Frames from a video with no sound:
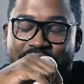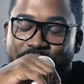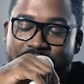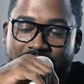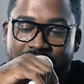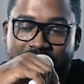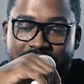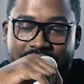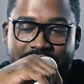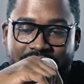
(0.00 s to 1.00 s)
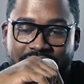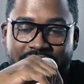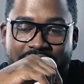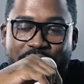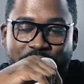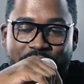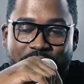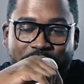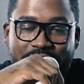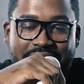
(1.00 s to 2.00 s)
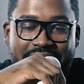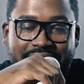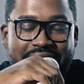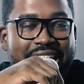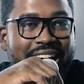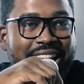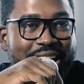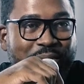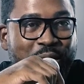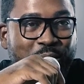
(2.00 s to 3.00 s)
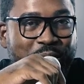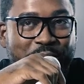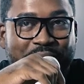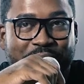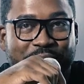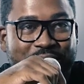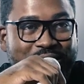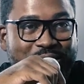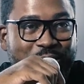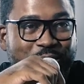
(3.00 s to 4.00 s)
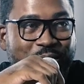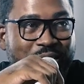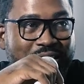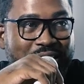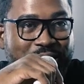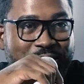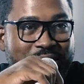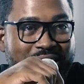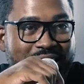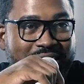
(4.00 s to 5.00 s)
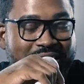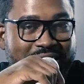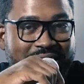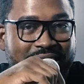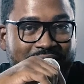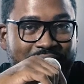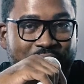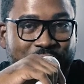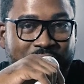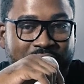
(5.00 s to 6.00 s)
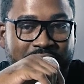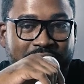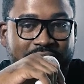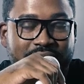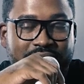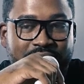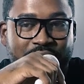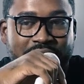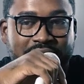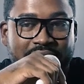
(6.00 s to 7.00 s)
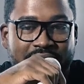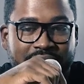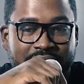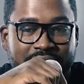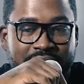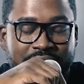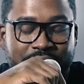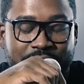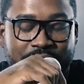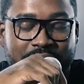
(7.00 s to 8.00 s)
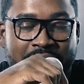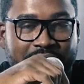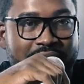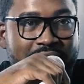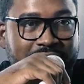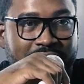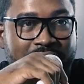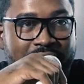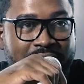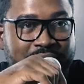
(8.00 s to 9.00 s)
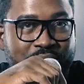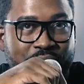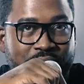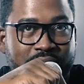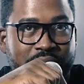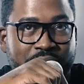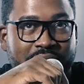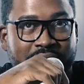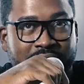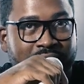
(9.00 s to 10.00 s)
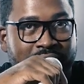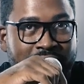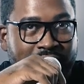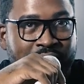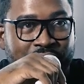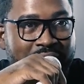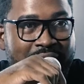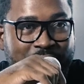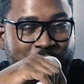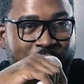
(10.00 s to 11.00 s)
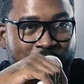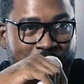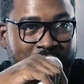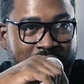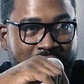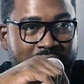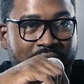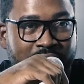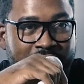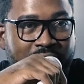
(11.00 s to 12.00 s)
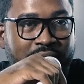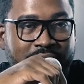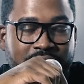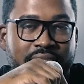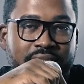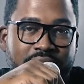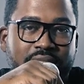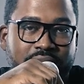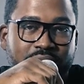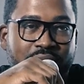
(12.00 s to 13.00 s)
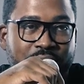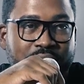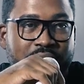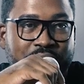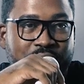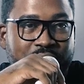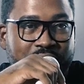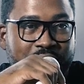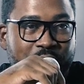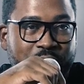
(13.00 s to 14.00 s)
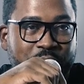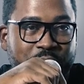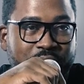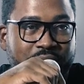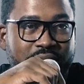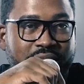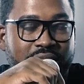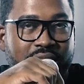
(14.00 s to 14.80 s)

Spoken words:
Man, that was probably like the highlight moment of my career so far, you know what I'm saying? Just getting to go and, you know, I shot the Outkast at Last Tour when they did their like little last performance in Atlanta. And so that was a real dope experience.